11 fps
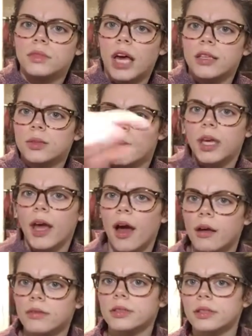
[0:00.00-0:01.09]
that's what
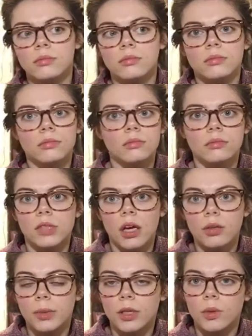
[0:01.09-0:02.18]
counts.
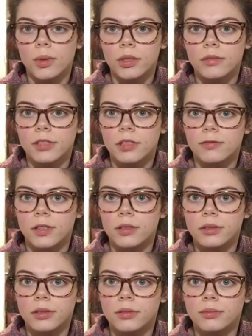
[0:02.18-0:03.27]
That'll make a world of
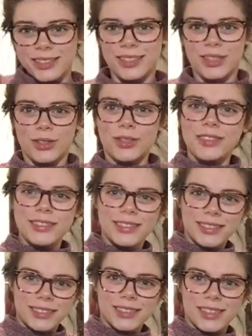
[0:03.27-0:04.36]
difference. So
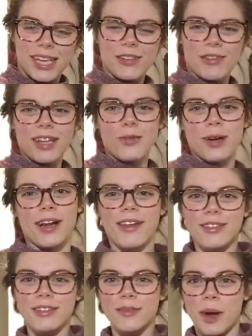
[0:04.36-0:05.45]
if anyone
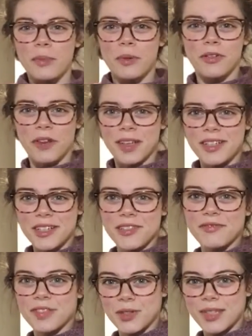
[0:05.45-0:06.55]
other than my professor
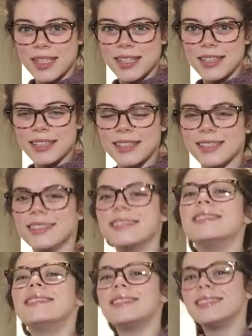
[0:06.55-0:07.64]
views this,
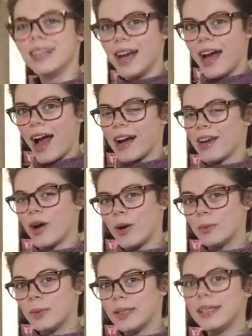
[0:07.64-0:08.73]
I
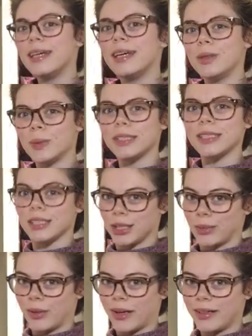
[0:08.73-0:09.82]
hope it was a
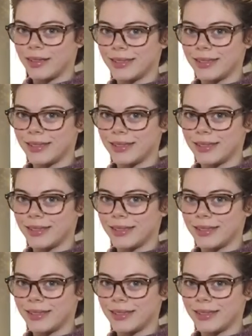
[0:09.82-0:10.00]
good one.